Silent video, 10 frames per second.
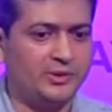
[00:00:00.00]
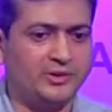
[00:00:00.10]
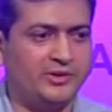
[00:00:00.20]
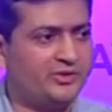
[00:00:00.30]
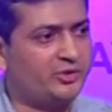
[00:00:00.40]

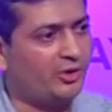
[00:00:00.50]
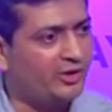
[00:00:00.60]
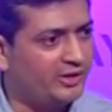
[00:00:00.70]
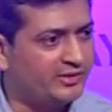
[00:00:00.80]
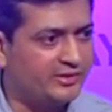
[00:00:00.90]
risk
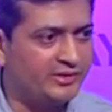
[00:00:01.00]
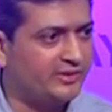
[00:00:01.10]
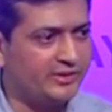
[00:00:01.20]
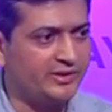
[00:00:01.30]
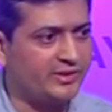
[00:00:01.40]
tolerances,
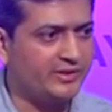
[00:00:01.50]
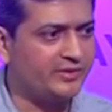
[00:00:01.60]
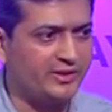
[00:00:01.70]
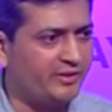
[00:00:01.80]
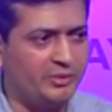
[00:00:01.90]
etc.,
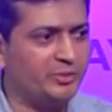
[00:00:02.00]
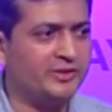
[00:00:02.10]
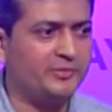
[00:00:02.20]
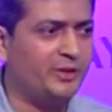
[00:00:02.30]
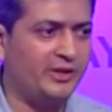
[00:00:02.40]
etc.
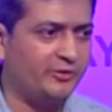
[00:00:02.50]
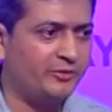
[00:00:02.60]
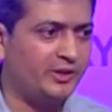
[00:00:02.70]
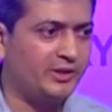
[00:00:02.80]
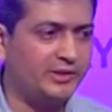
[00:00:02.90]
Everyone's built
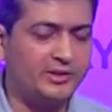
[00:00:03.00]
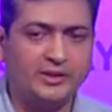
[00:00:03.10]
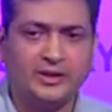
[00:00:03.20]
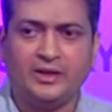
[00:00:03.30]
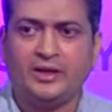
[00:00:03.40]
differently.
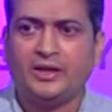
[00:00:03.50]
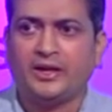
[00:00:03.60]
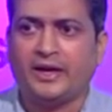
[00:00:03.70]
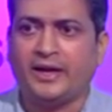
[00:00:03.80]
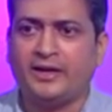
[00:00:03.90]

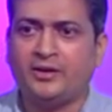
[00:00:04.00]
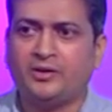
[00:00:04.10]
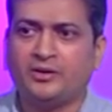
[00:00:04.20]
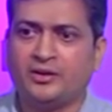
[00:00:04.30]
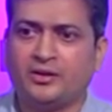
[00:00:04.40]
And
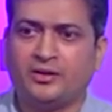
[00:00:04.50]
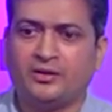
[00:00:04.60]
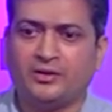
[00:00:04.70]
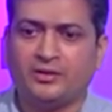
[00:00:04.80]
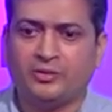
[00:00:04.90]

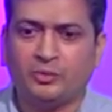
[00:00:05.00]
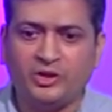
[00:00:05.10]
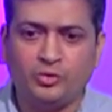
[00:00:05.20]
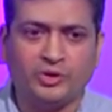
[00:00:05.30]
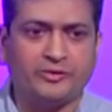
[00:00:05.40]
the way
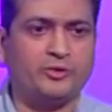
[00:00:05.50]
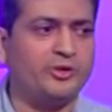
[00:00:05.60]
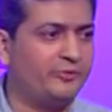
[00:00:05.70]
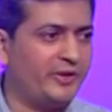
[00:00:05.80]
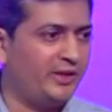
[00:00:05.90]
you have to
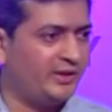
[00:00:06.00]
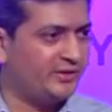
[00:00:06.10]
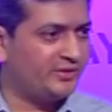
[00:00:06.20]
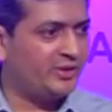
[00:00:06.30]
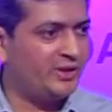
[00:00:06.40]
define it
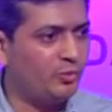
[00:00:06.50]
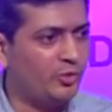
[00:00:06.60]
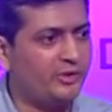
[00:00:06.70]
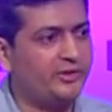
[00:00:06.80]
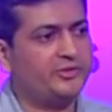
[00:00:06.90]
is really
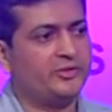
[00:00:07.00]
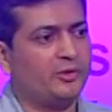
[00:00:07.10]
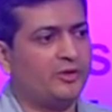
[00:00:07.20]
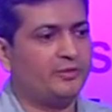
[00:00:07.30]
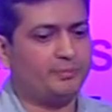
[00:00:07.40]
what is
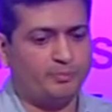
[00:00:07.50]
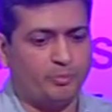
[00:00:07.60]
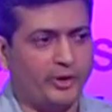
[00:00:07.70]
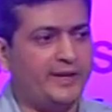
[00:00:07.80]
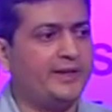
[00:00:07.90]
your
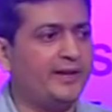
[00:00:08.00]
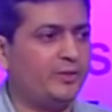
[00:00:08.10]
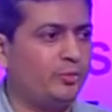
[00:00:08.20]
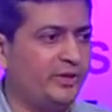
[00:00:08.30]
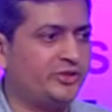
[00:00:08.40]
point
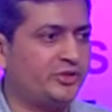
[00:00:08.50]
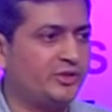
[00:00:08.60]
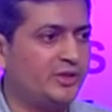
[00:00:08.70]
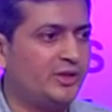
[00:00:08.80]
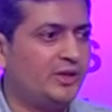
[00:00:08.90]
at which,
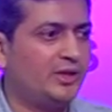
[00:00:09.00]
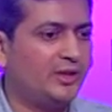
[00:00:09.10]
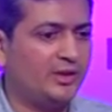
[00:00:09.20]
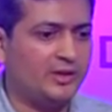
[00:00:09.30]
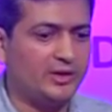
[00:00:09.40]

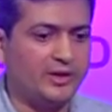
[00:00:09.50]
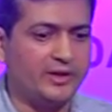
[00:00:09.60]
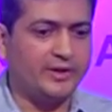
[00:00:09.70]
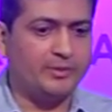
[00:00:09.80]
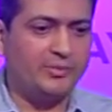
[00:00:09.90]

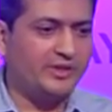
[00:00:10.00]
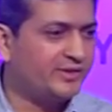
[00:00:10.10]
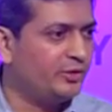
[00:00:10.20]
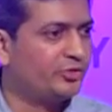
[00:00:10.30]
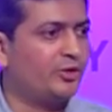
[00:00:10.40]
let's
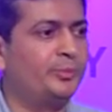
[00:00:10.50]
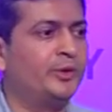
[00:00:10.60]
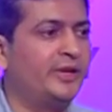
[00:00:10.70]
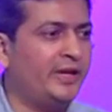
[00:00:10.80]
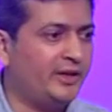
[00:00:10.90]
say you stop
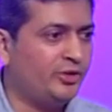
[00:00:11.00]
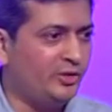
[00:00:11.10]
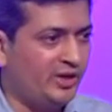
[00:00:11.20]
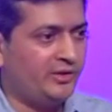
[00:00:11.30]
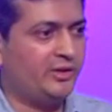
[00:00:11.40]
earning and you
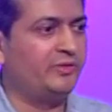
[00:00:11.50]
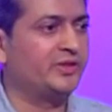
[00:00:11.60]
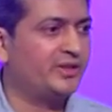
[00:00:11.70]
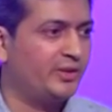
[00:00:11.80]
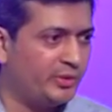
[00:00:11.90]
need the
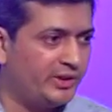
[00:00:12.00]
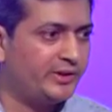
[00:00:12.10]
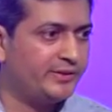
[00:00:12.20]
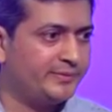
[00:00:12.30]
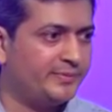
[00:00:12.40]
reverse liquidity.
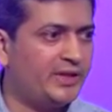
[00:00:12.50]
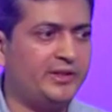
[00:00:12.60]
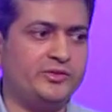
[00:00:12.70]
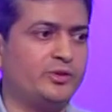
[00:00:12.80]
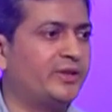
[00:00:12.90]
That
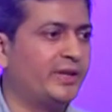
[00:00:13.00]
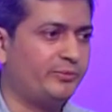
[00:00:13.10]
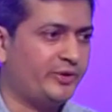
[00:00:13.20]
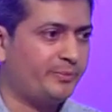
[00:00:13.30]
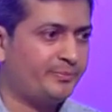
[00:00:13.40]
is your time frame.